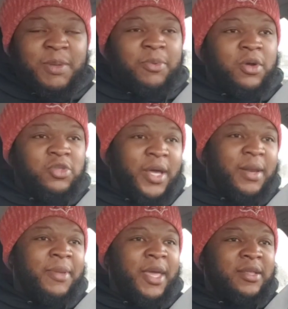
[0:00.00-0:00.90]
People gonna
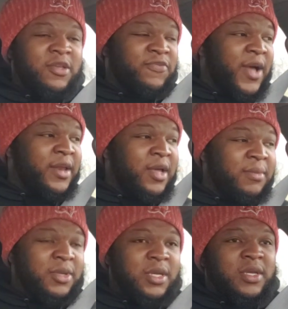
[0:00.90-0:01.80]
try to big this fight
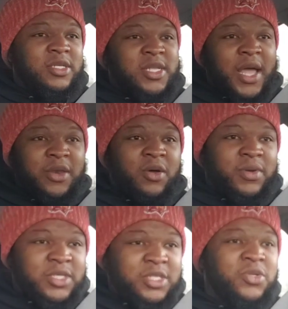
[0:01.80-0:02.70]
up. It's not
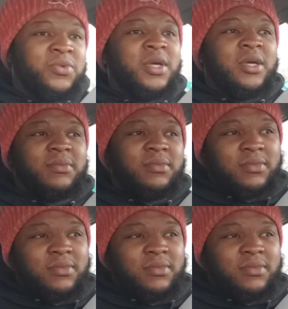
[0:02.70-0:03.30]
no, this is a tune-up.